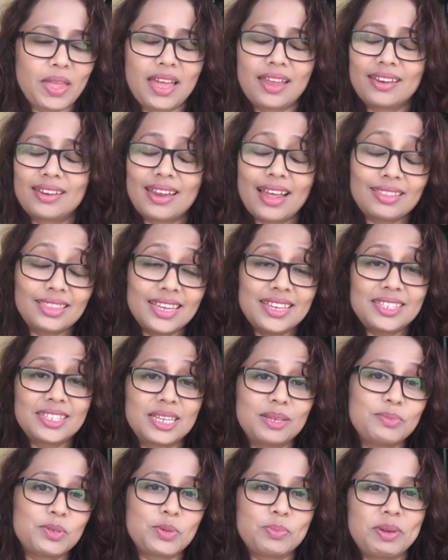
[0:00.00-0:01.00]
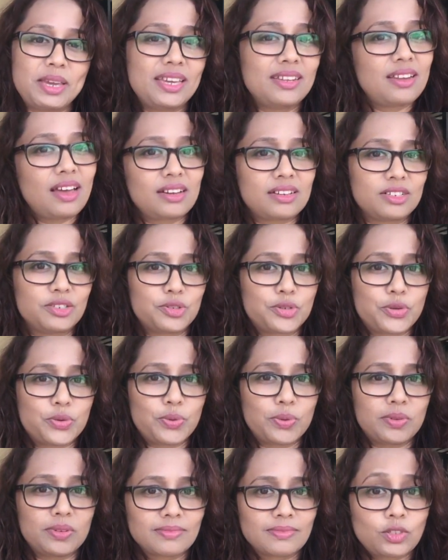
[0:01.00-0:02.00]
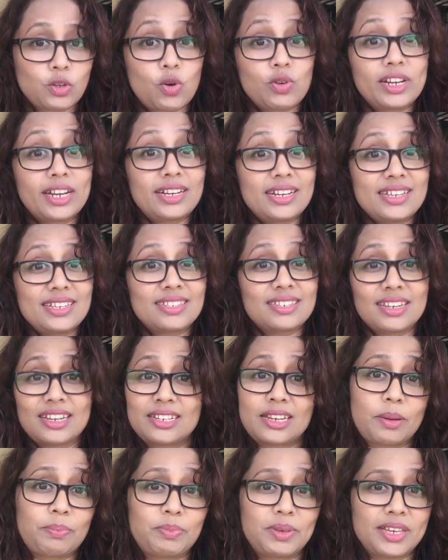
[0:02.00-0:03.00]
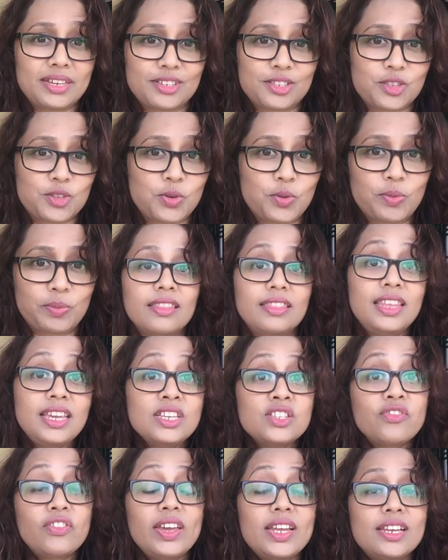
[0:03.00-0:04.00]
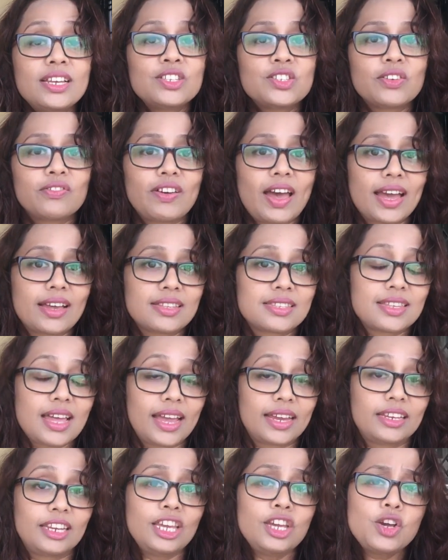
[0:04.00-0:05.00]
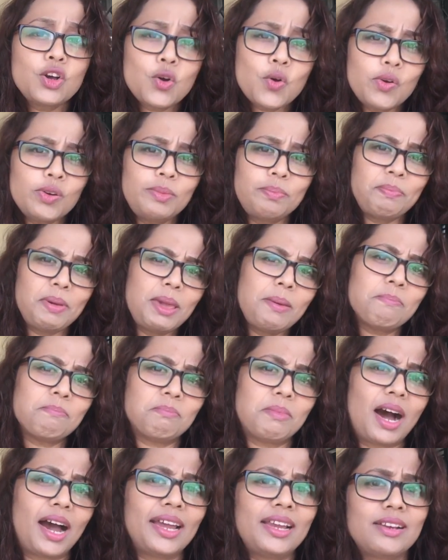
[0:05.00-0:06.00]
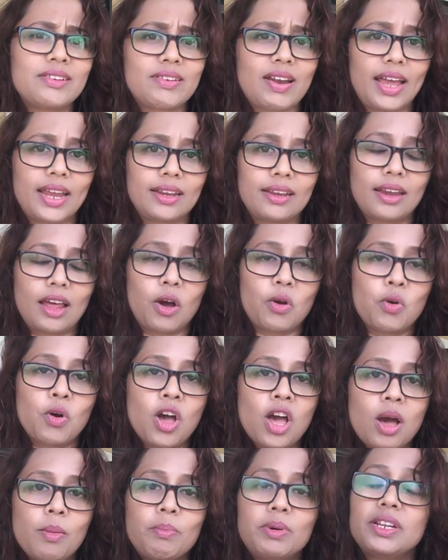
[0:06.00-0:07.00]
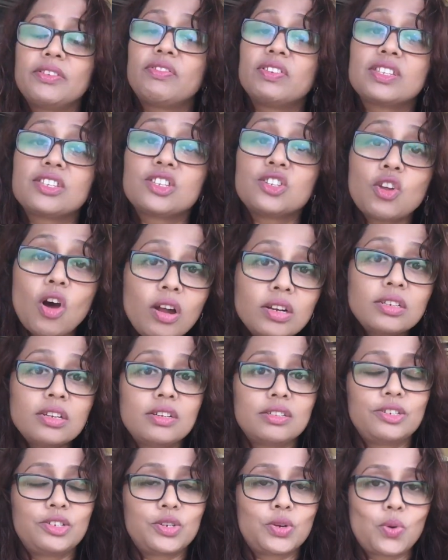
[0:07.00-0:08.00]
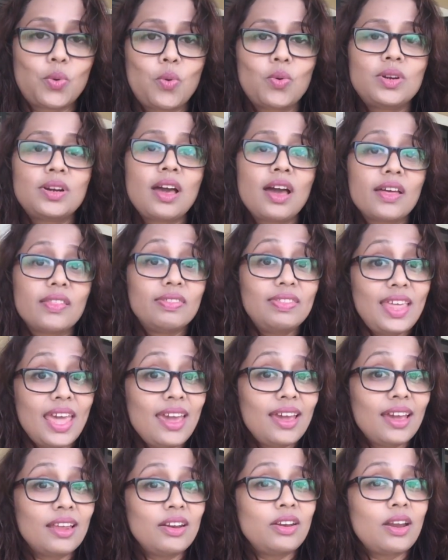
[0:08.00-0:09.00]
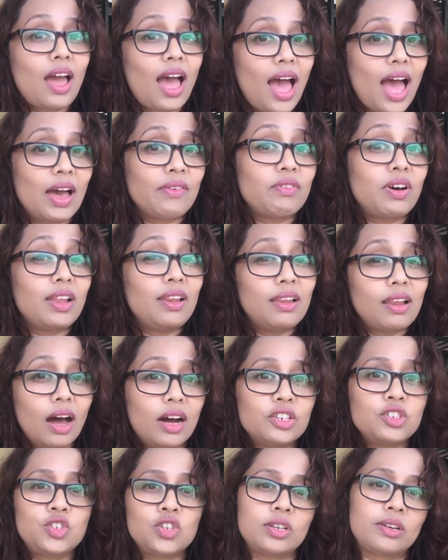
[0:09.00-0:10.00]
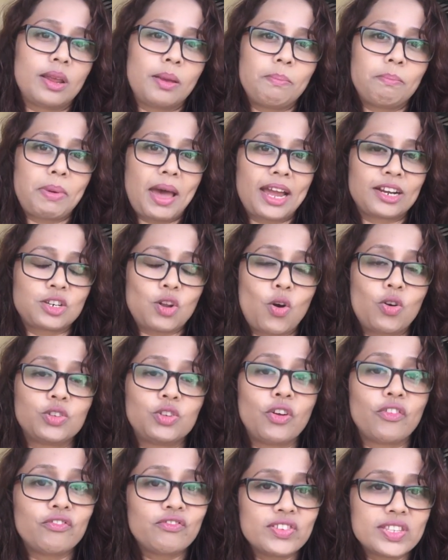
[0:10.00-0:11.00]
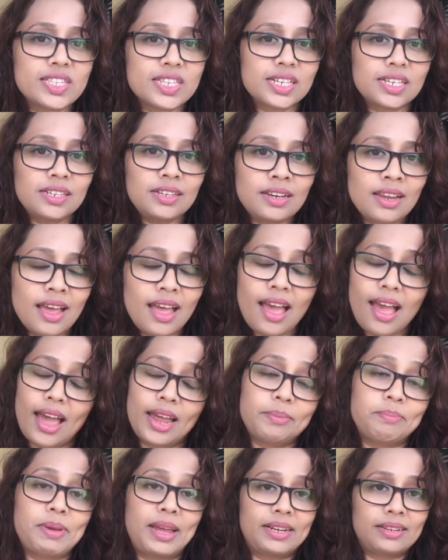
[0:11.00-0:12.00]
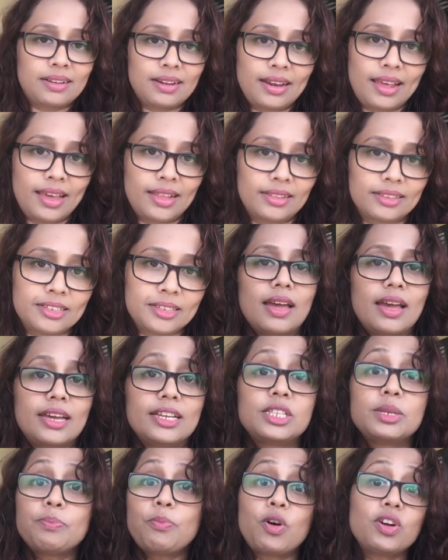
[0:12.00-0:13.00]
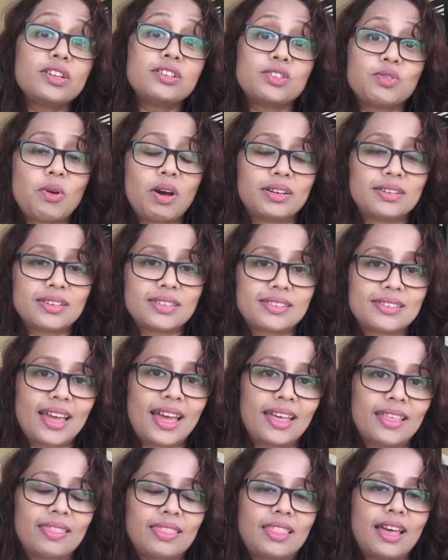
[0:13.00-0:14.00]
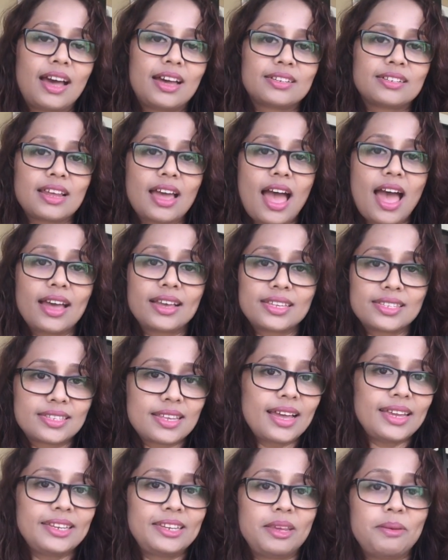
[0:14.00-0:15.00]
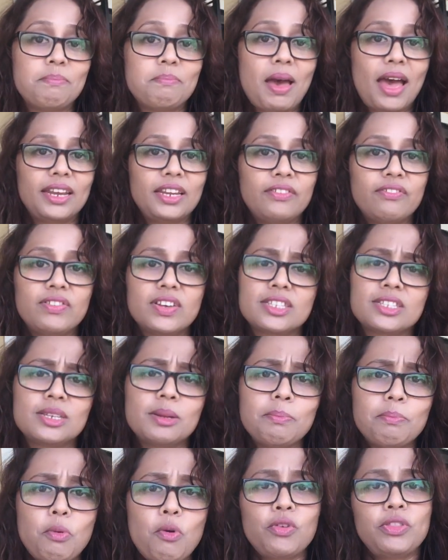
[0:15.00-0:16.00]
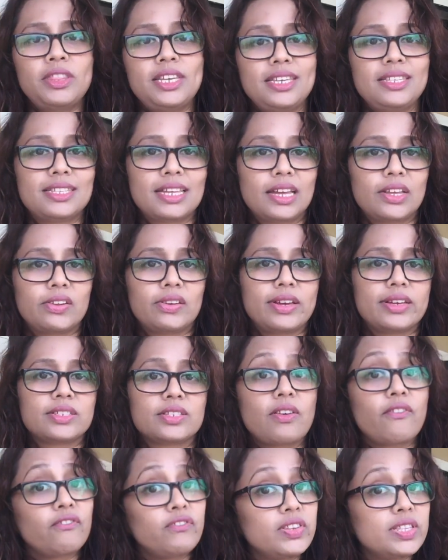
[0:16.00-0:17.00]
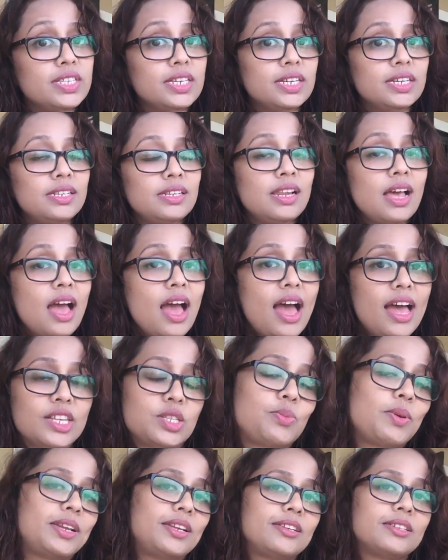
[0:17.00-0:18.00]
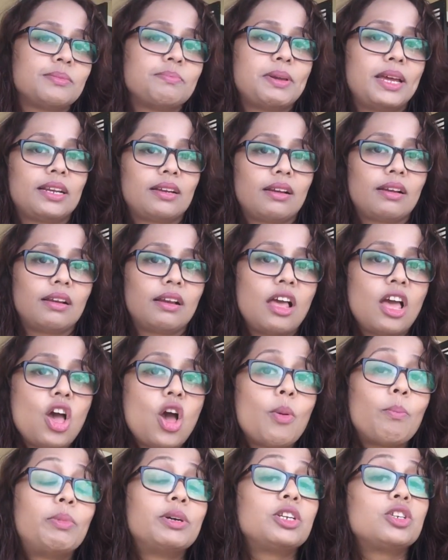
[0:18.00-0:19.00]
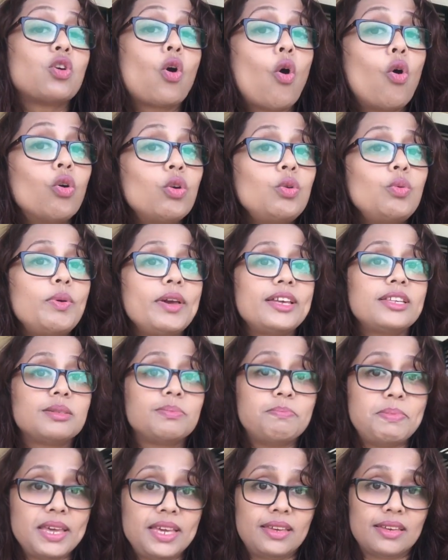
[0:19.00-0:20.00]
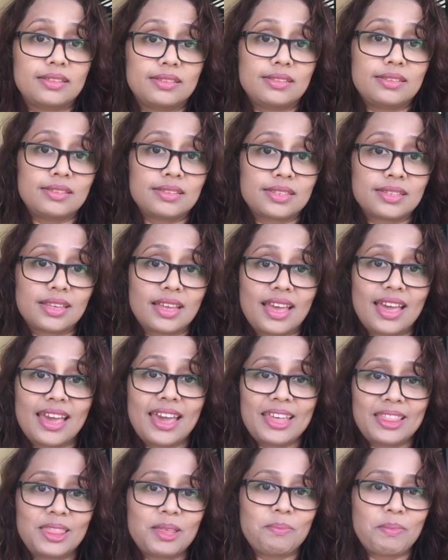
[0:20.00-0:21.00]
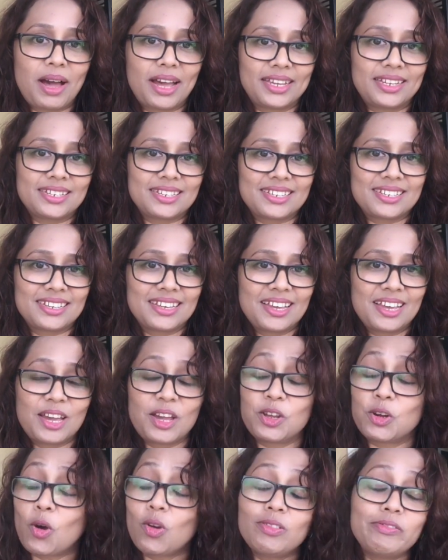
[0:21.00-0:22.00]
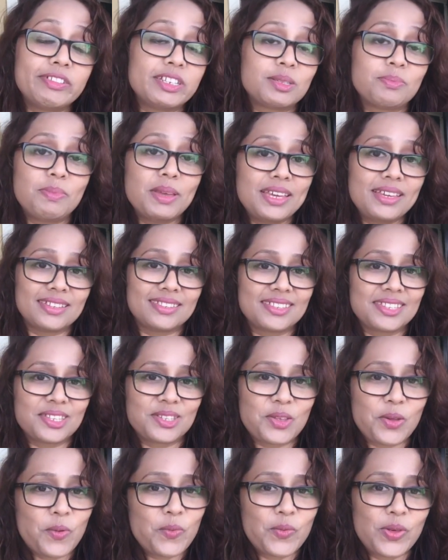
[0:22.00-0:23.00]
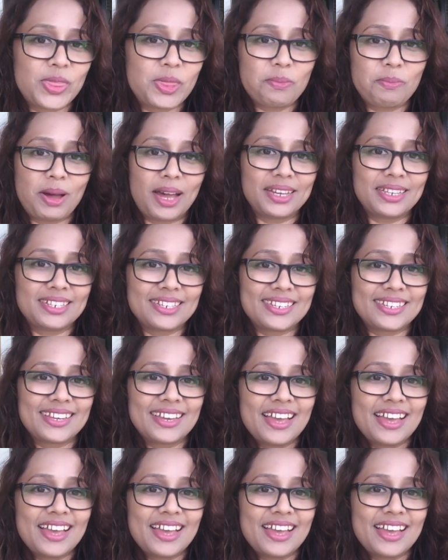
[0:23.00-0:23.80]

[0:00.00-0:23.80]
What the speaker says: Nothing seems to be in our control, or at least it appears so. These feelings of anxiety could be mild right now, but if it's not controlled, they can have a larger impact on your physical and mental health. It's important to understand that anxiety manifests in both these areas, physical as well as mental, but it always begins in the mind. It always begins with the mind.